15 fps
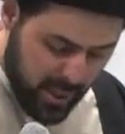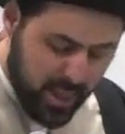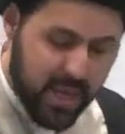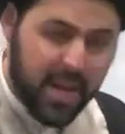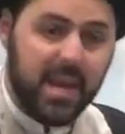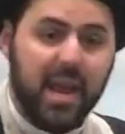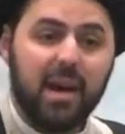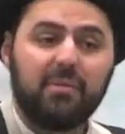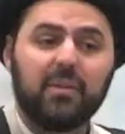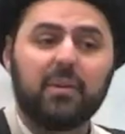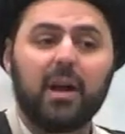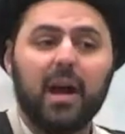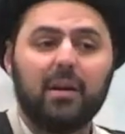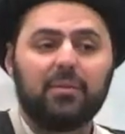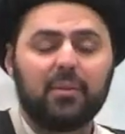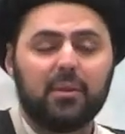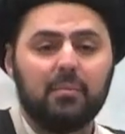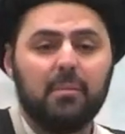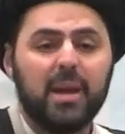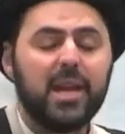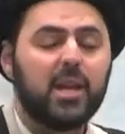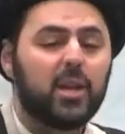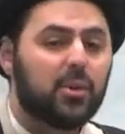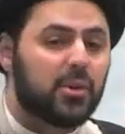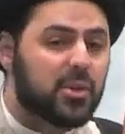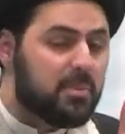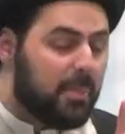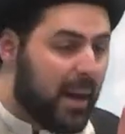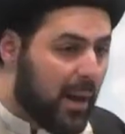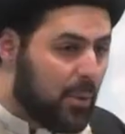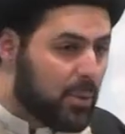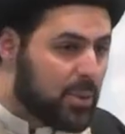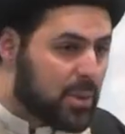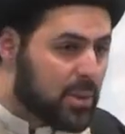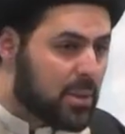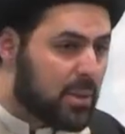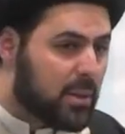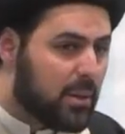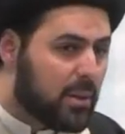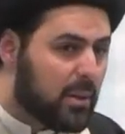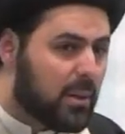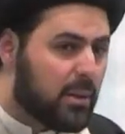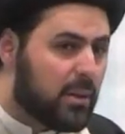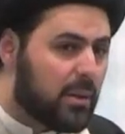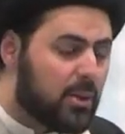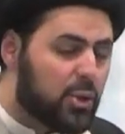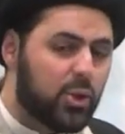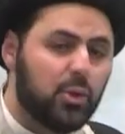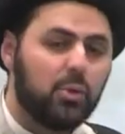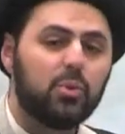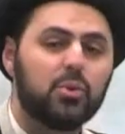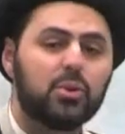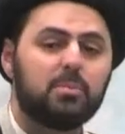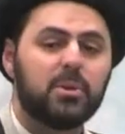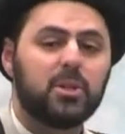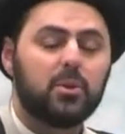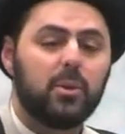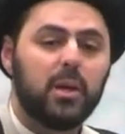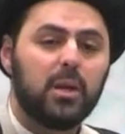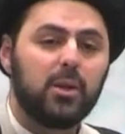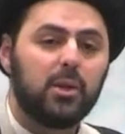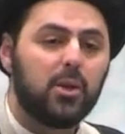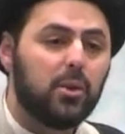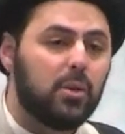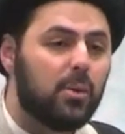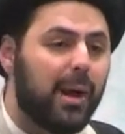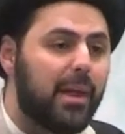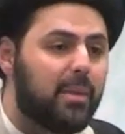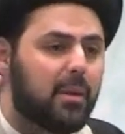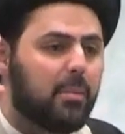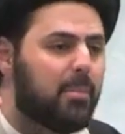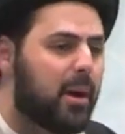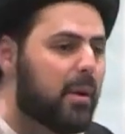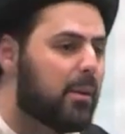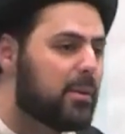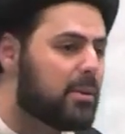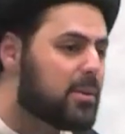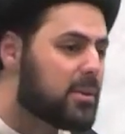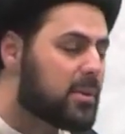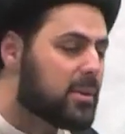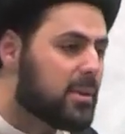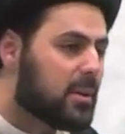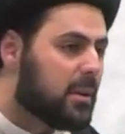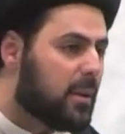Never ever make your spouse choose between you and their parents.